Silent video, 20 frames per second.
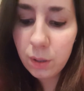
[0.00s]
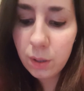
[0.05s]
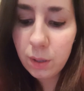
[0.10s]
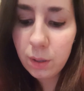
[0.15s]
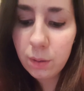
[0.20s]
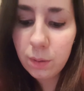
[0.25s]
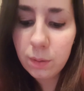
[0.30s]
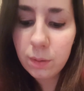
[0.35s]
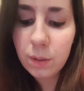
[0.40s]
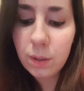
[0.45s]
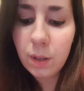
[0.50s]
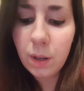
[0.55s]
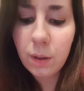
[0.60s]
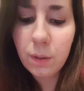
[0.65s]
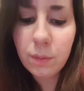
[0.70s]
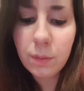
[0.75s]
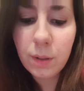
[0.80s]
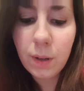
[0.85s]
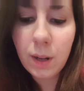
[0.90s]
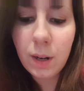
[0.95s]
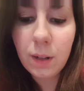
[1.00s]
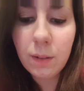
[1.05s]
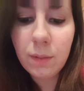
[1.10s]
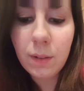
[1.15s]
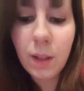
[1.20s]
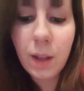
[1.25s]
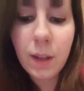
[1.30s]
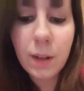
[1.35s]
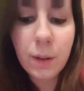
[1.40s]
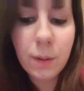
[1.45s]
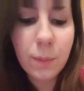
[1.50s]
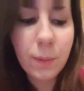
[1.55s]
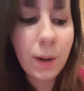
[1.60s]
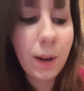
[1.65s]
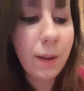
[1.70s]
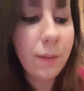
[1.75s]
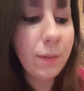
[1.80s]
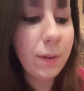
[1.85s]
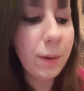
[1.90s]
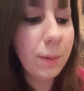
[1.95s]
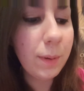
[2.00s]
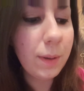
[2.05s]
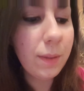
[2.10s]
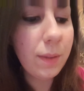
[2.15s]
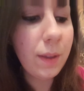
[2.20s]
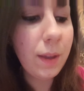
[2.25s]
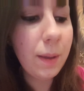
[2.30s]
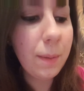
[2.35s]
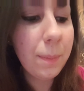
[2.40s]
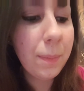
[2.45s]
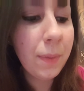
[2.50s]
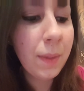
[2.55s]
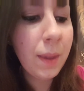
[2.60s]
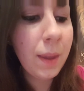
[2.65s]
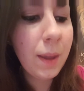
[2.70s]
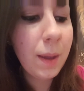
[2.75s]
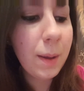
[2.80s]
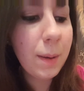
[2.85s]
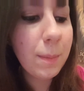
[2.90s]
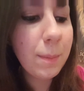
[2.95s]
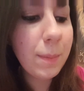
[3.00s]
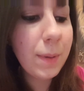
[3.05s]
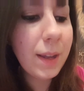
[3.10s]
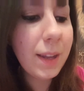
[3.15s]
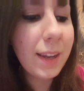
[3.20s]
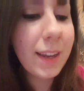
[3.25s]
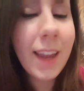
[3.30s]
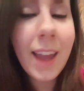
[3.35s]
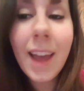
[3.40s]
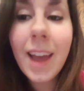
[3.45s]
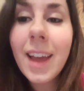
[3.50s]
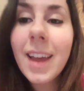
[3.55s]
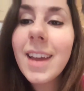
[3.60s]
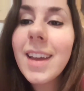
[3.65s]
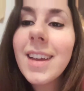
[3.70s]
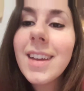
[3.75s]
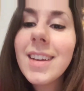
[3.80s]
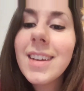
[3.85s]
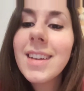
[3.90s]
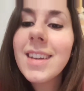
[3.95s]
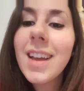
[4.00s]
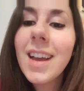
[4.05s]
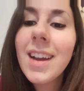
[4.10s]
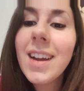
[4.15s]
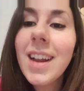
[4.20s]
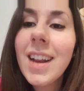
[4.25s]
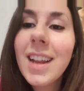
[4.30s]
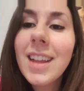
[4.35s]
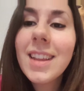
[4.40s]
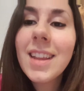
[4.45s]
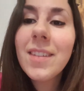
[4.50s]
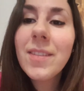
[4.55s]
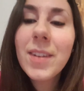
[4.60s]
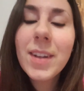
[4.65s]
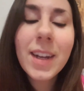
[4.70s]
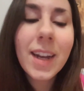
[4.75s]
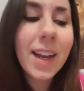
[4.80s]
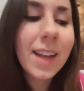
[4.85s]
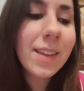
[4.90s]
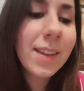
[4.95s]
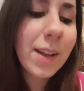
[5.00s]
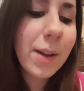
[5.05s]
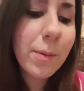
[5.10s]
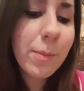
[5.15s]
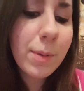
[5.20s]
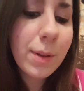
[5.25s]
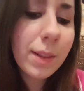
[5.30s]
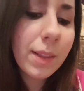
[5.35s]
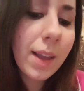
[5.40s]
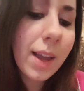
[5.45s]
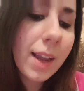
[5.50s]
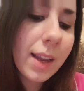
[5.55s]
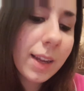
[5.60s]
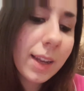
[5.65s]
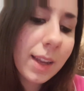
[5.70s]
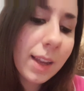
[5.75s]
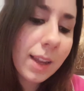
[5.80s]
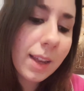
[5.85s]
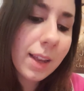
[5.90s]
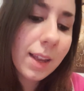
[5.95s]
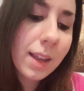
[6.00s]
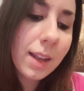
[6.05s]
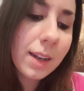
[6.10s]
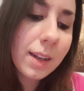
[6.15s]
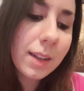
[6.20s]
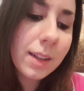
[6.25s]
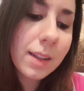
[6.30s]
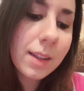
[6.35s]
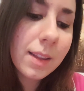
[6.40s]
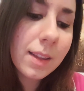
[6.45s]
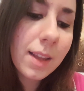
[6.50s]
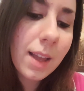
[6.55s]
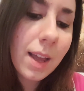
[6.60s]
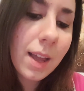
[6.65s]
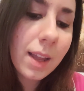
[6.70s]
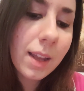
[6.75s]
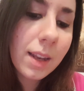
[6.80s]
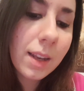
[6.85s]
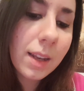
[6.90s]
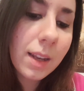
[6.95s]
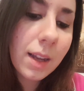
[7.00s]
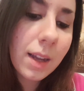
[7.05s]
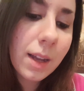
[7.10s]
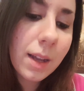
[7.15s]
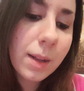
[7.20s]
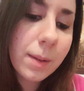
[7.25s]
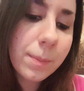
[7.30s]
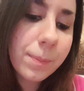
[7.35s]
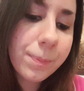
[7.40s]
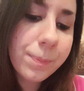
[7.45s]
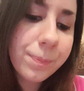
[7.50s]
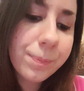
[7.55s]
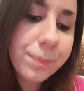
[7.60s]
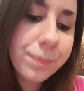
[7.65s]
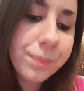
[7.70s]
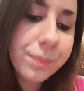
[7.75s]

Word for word: you, you know, if you're out of line or whatever with it. But yeah, all right, I love you guys. I hope you like it and that, um,